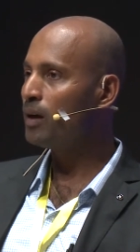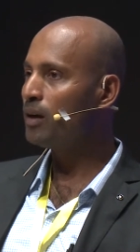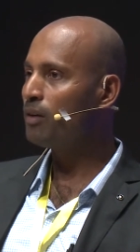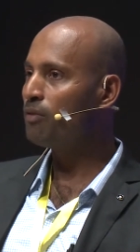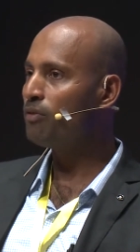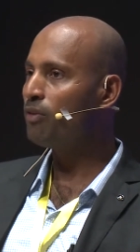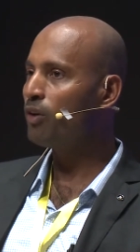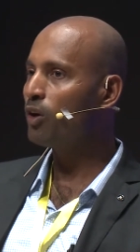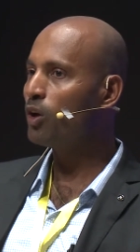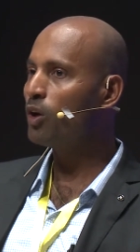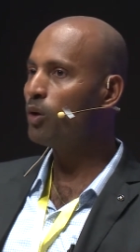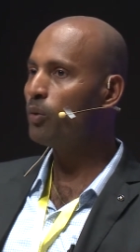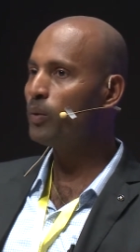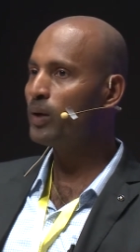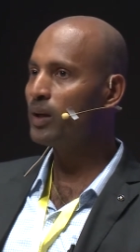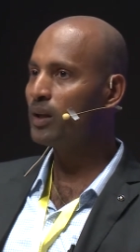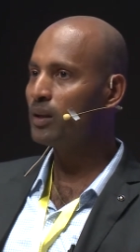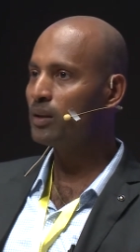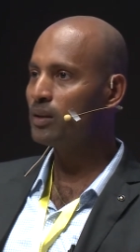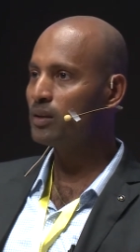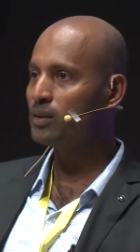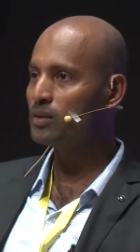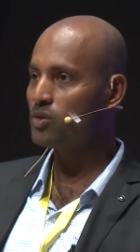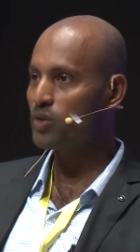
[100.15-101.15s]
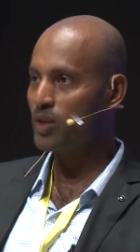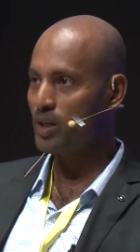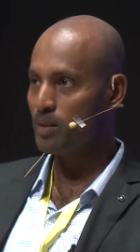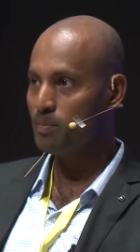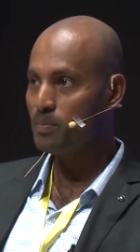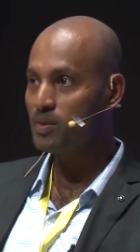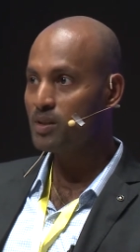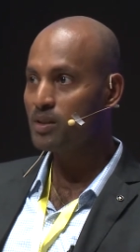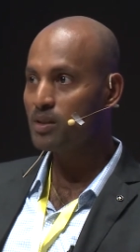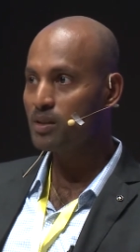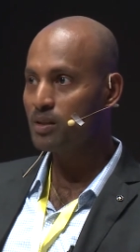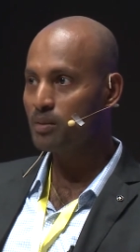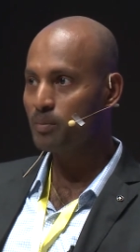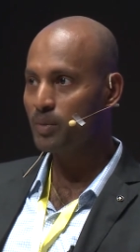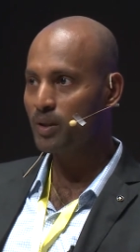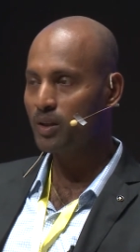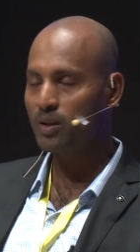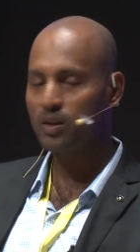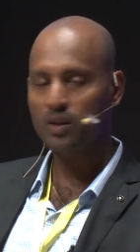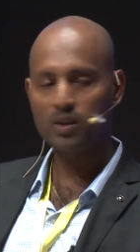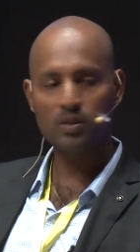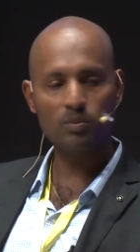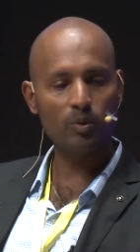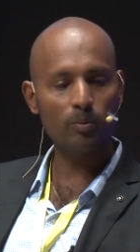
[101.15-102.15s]
following the dreams,
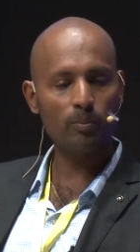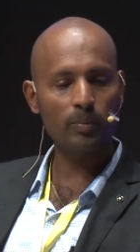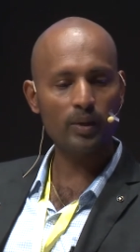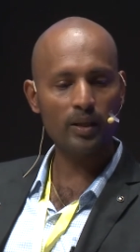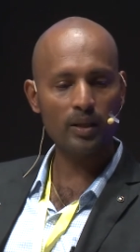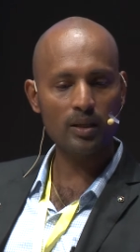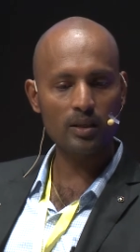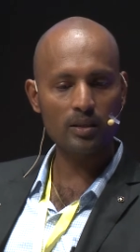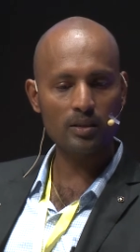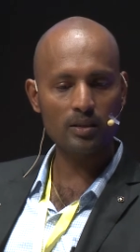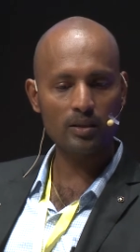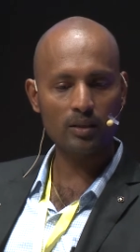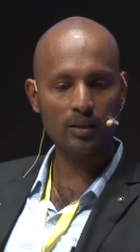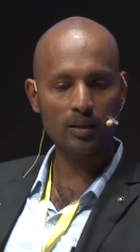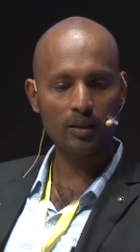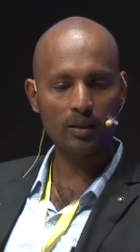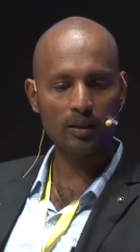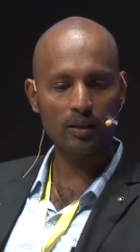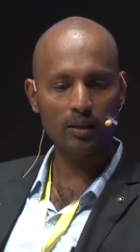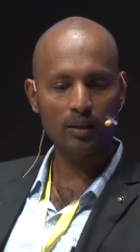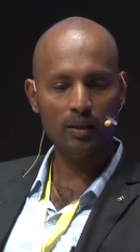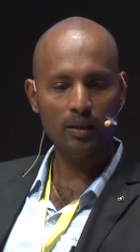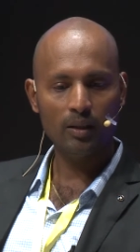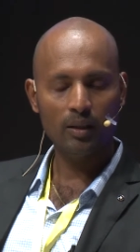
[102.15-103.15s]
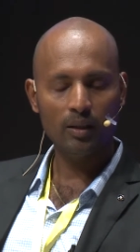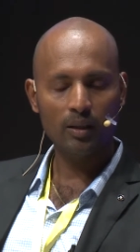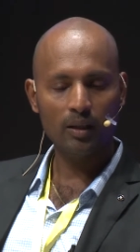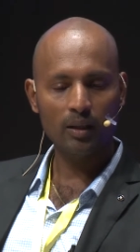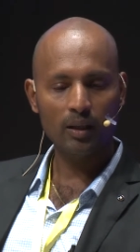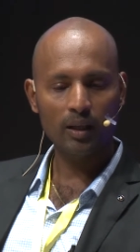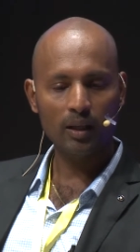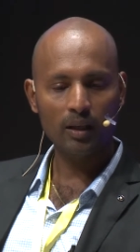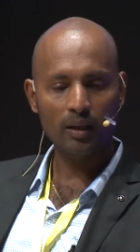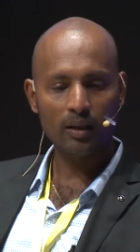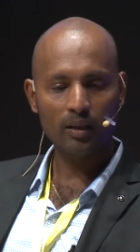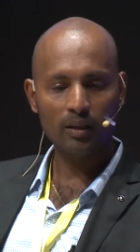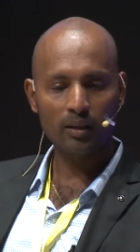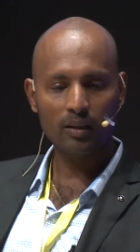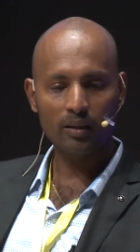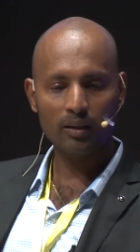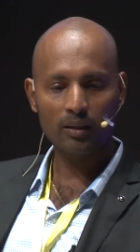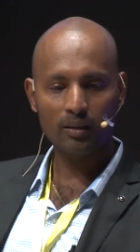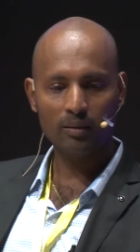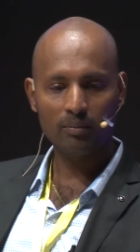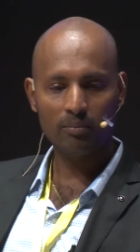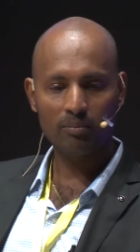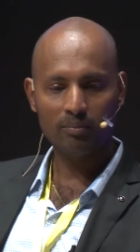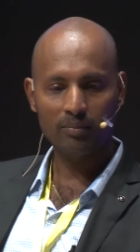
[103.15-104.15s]
because Mumbai is like
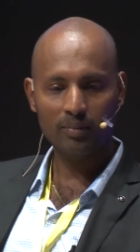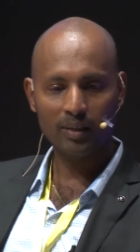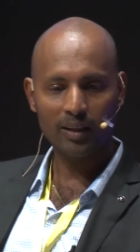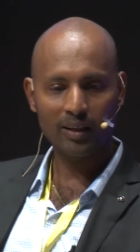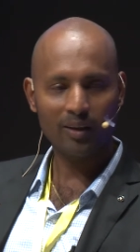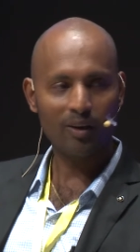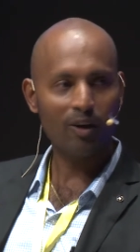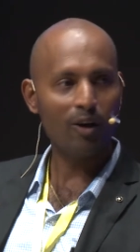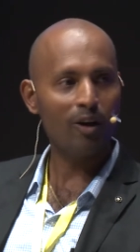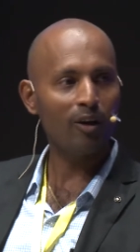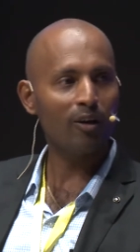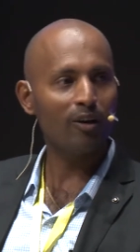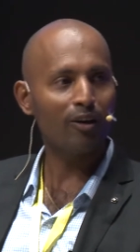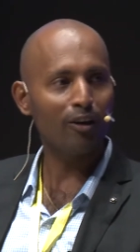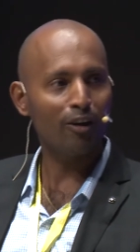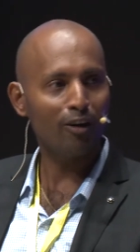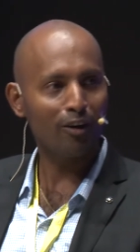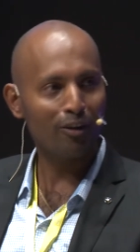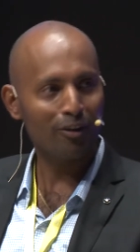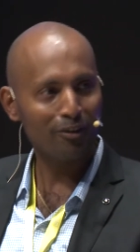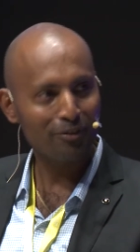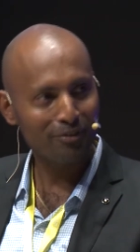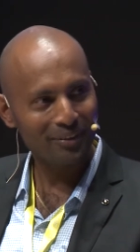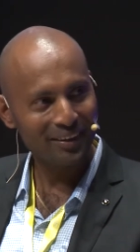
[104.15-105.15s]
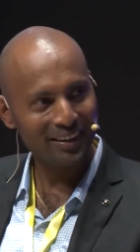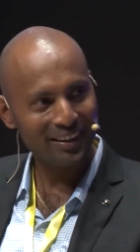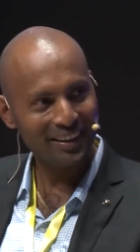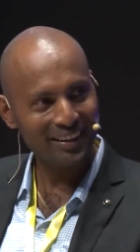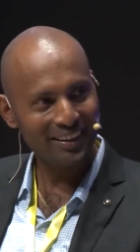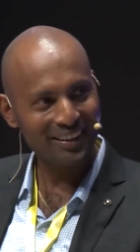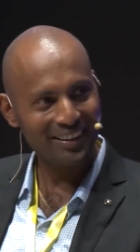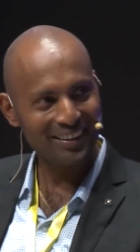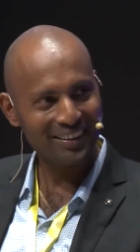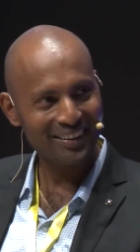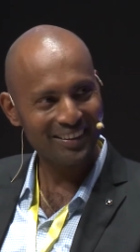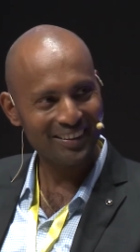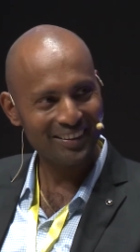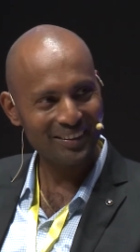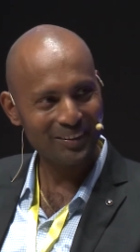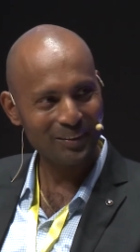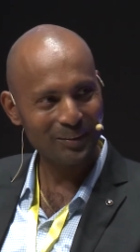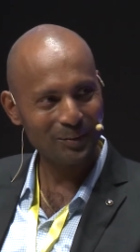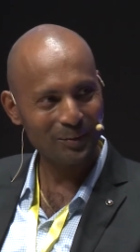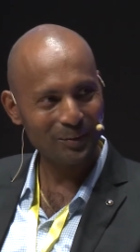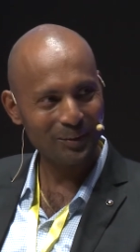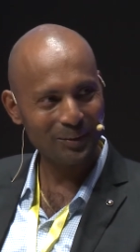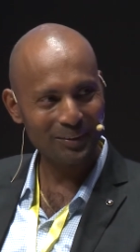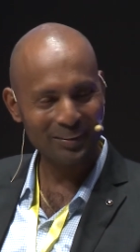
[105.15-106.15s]
Hong Kong of India,
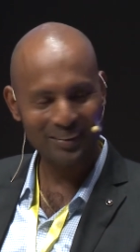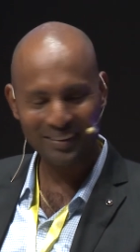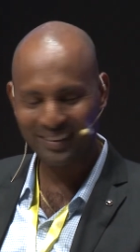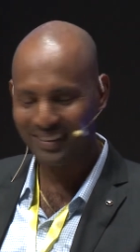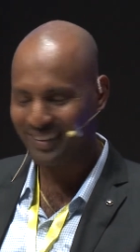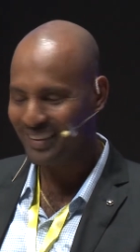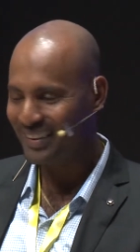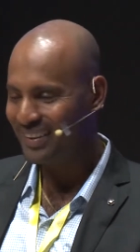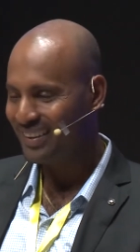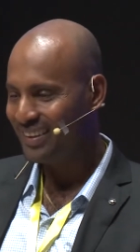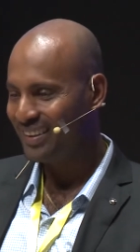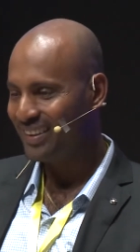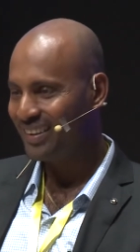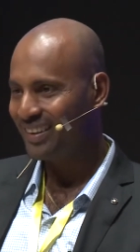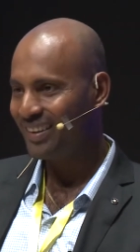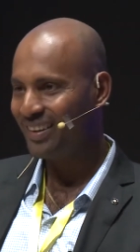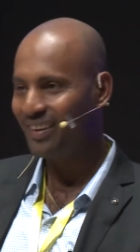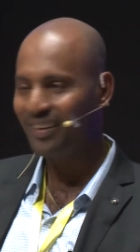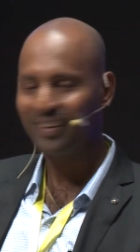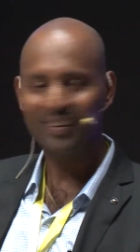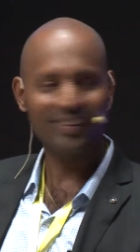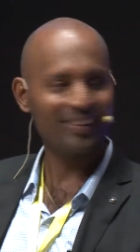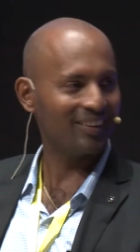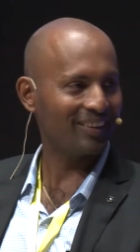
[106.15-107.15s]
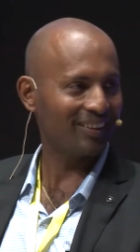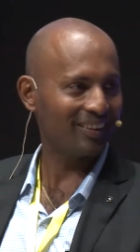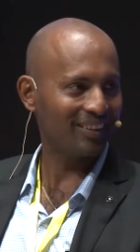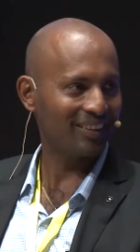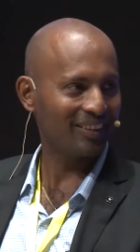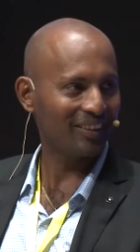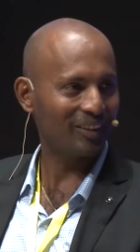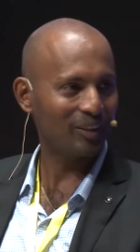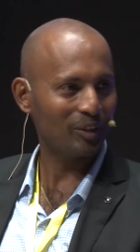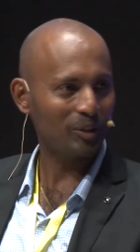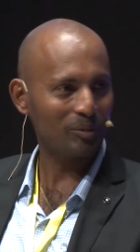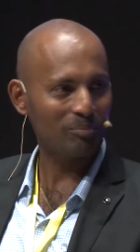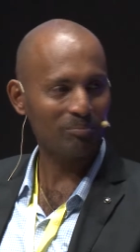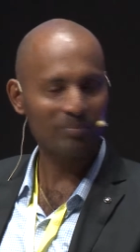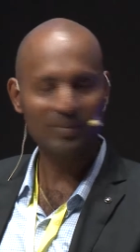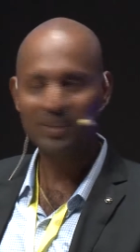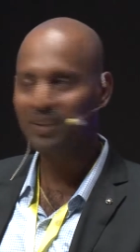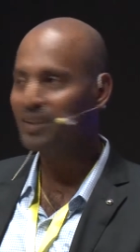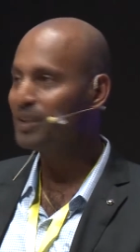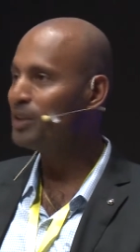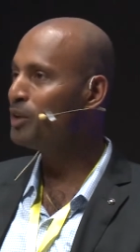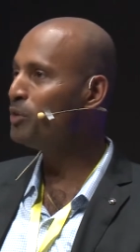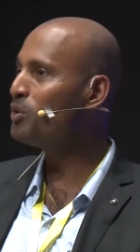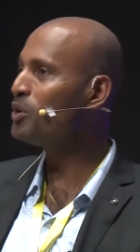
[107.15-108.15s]
or
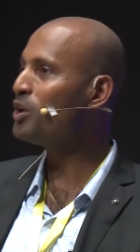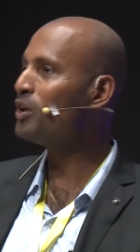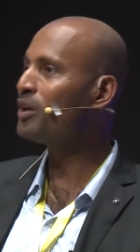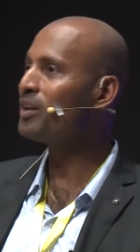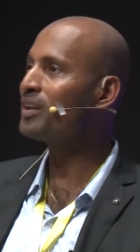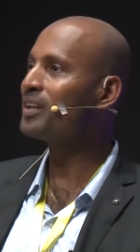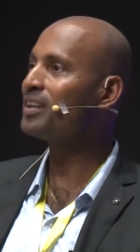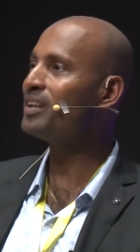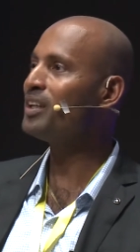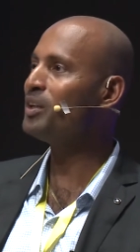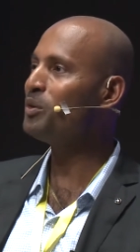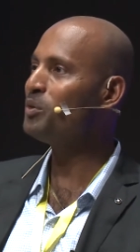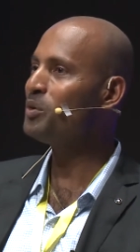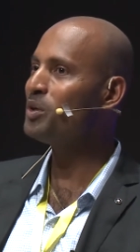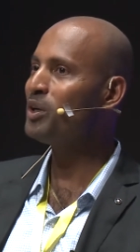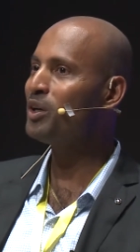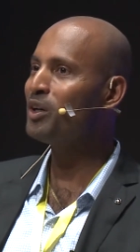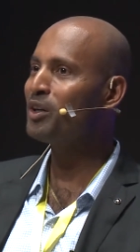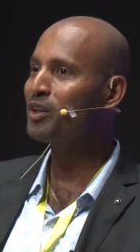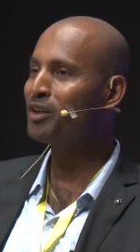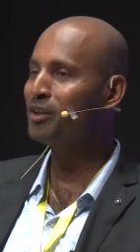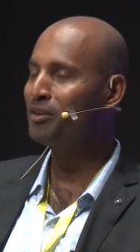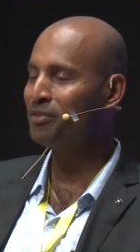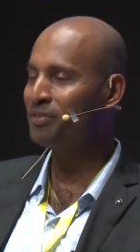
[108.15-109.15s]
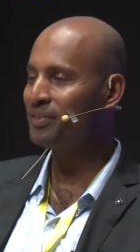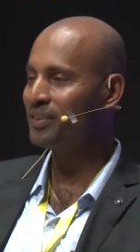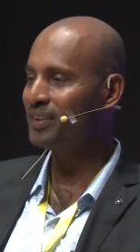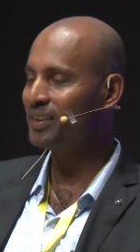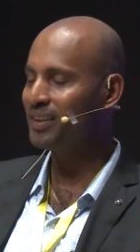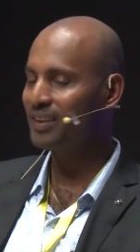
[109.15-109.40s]
the New York of